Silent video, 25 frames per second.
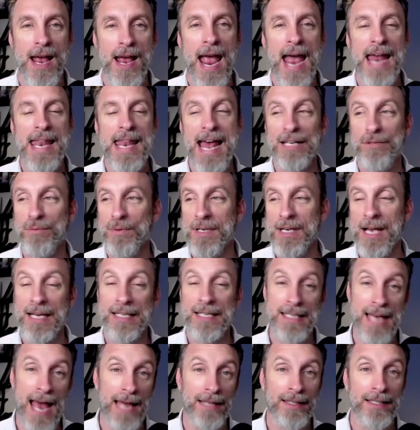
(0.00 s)
And that's what I
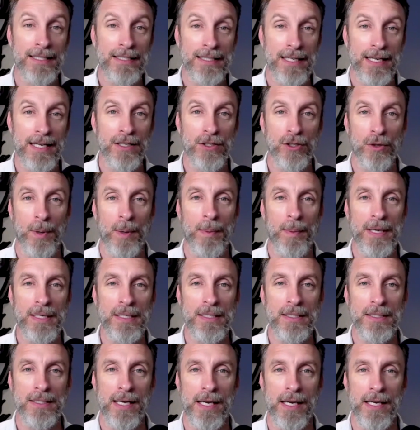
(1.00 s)
sadly see in so many
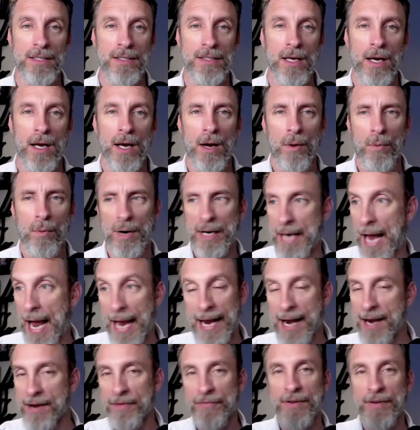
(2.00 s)
businesses. Like, I
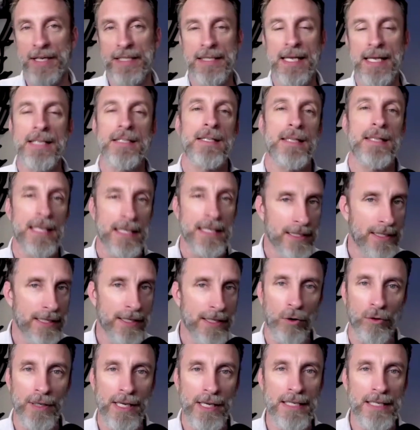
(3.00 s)
got to fix this. This is the
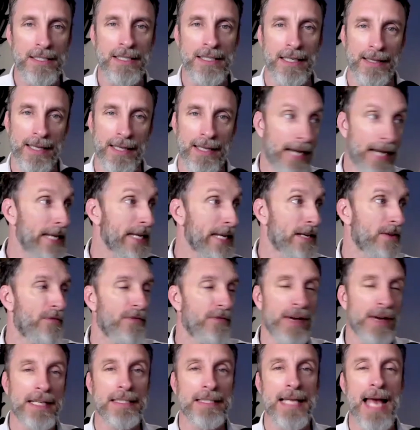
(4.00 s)
old instinct thing. I need to
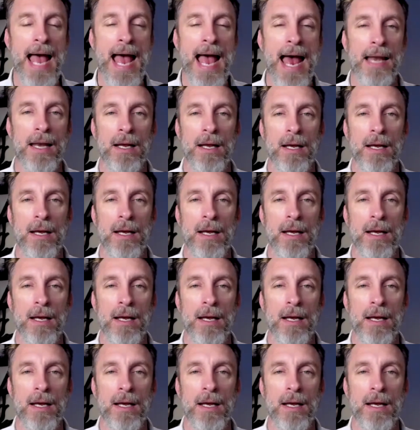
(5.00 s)
fix that.